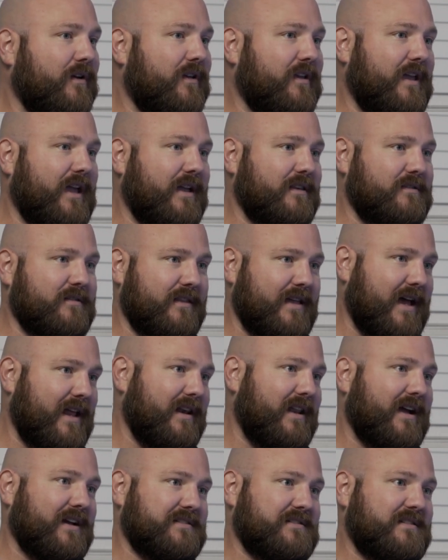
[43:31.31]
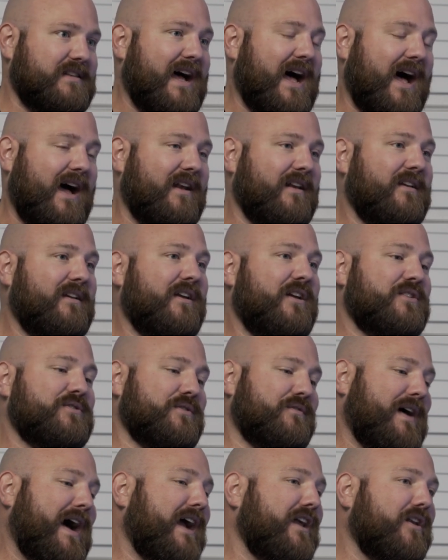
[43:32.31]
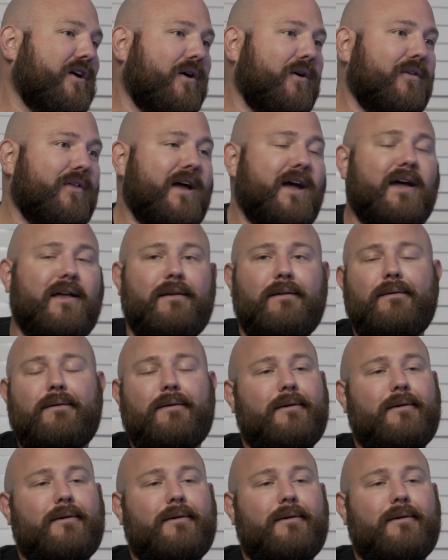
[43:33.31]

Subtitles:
get to that next dot. So if I know that